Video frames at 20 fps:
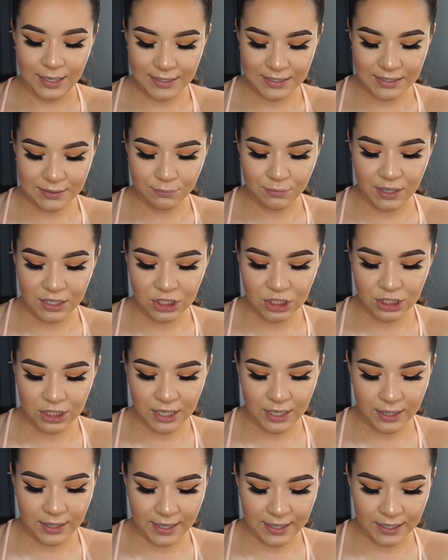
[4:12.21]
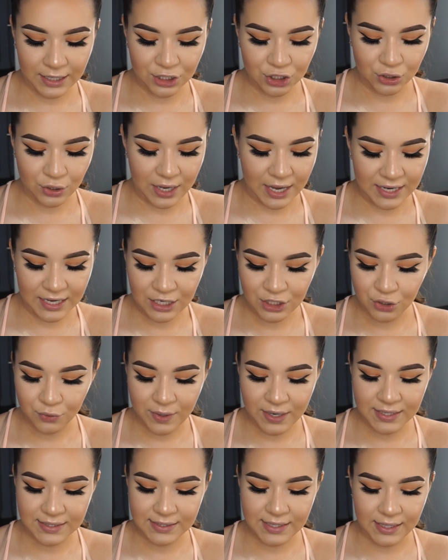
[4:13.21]
It's much like a, any
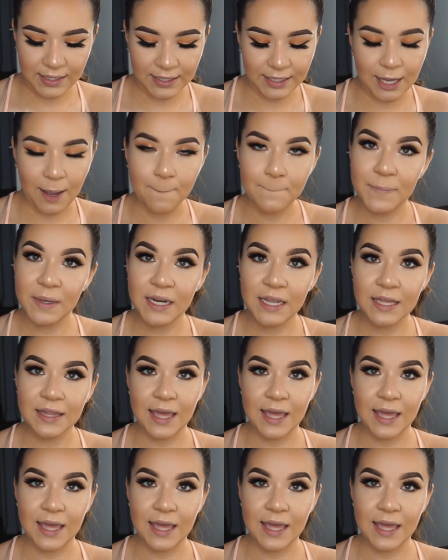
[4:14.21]
direct selling company,